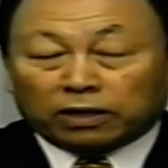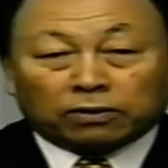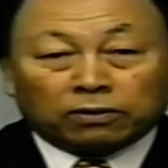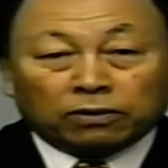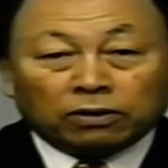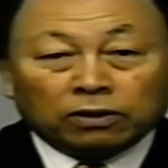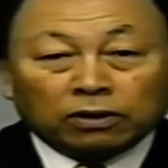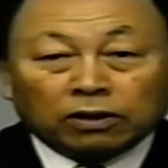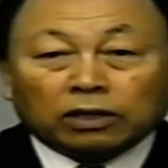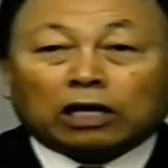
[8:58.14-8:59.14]
So
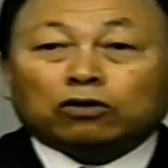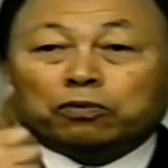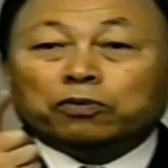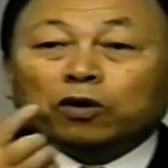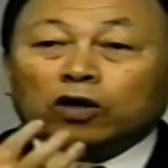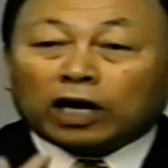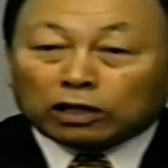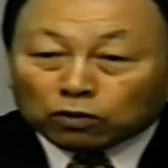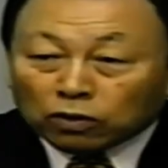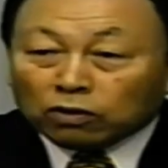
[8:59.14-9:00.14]
you and your
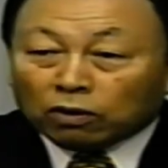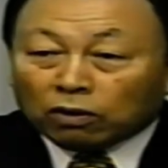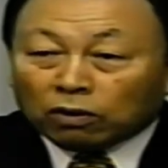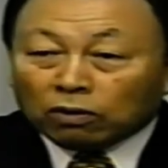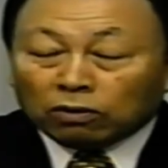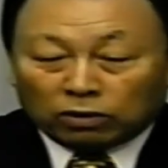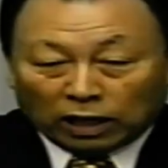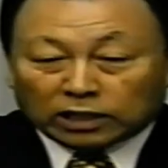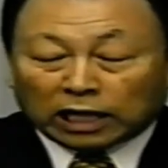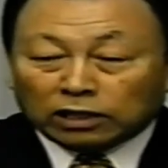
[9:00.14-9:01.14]
children will receive
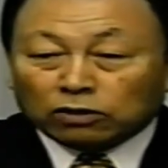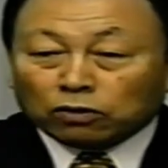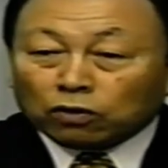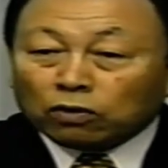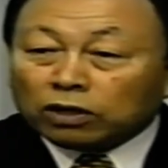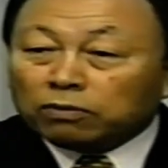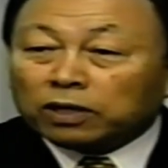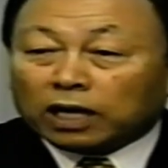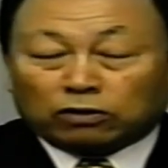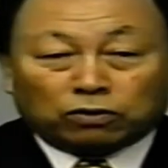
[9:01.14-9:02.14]
those
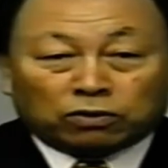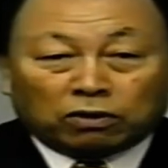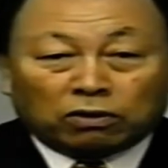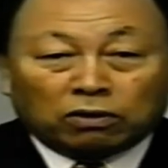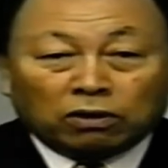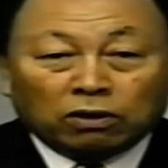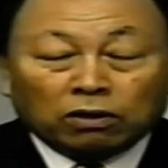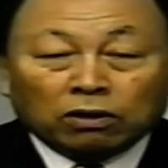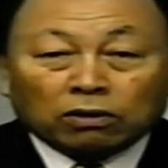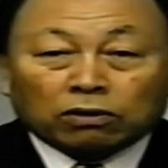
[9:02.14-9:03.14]
diseases.
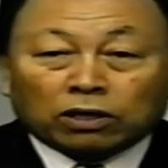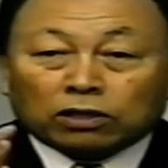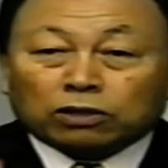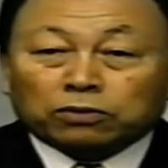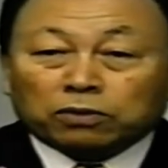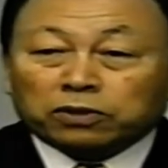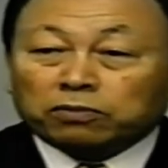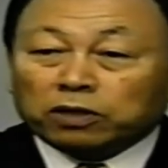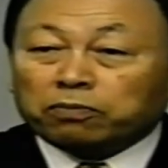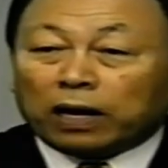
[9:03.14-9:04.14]
Your parents had it,
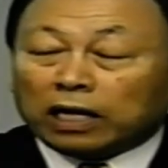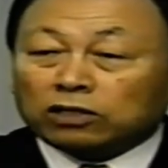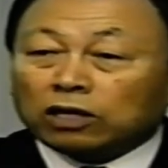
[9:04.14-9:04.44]
and your